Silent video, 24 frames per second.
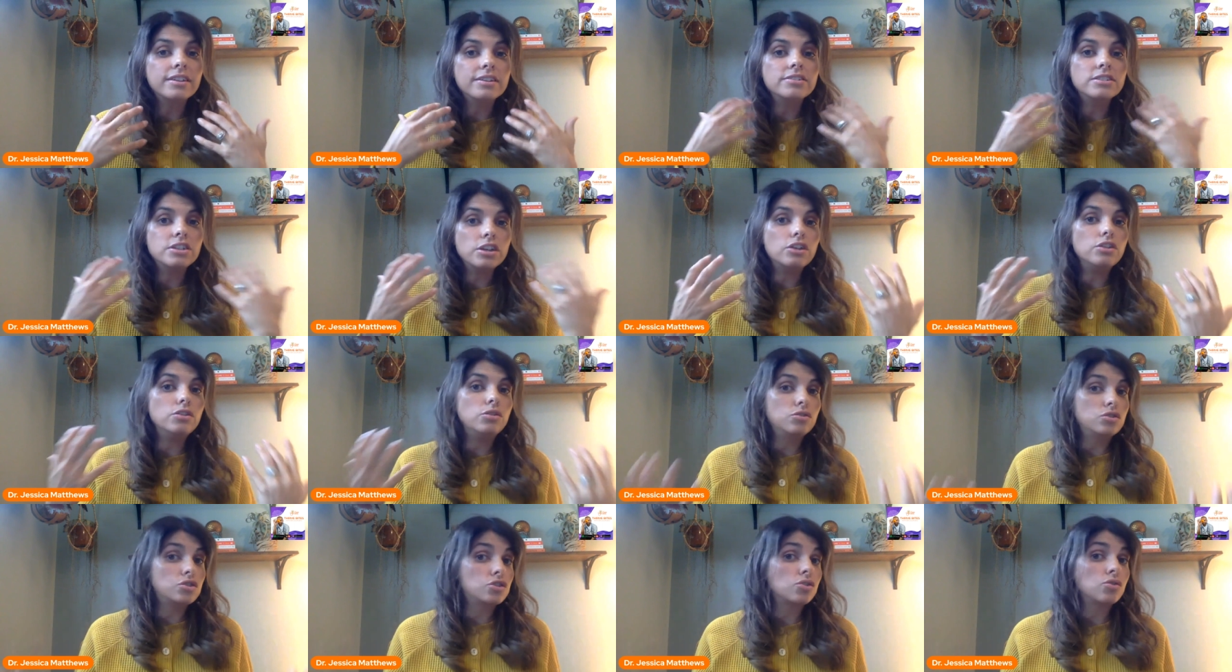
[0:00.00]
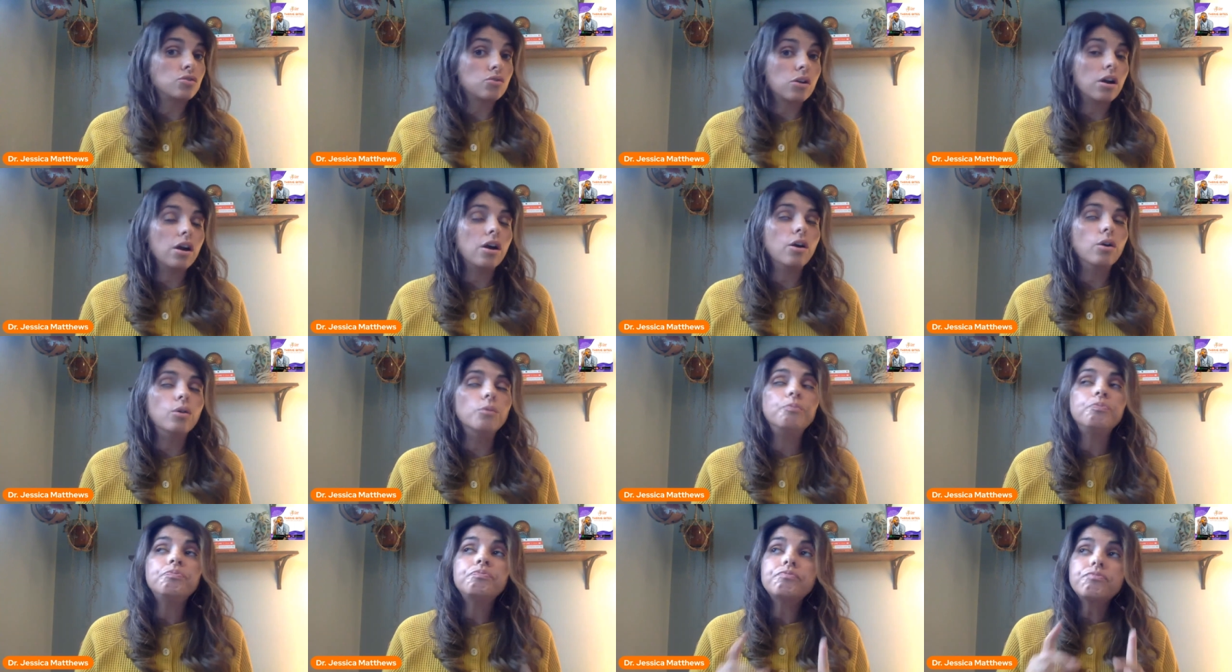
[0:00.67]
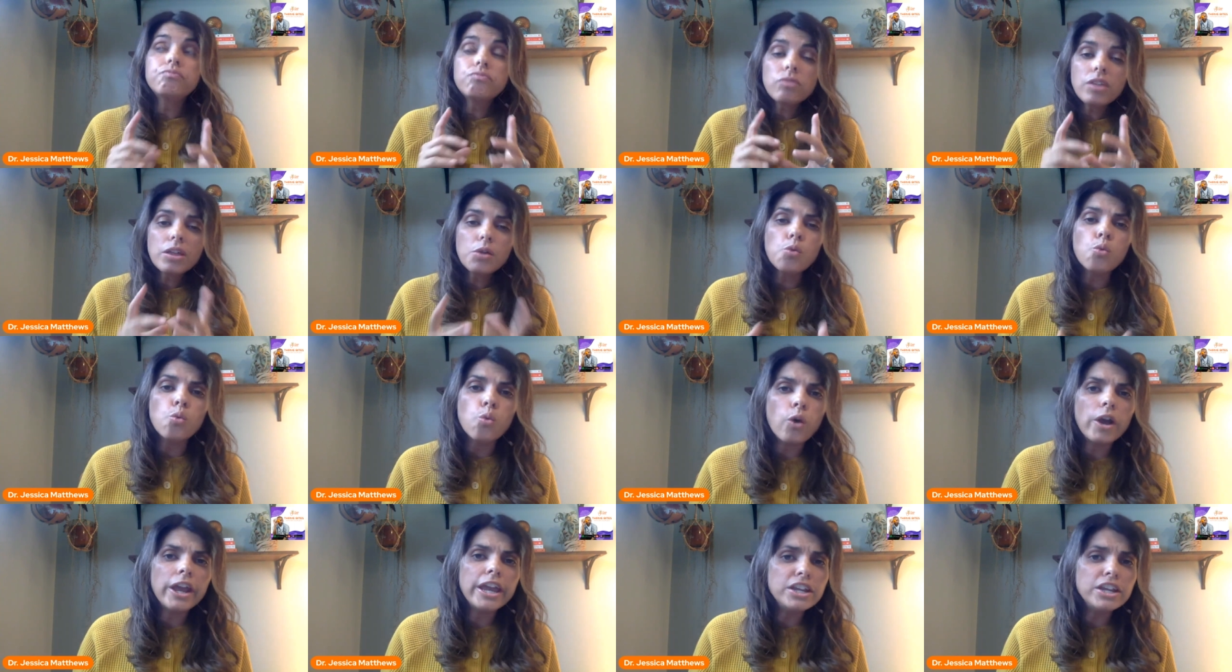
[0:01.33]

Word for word: continues to grow. Well,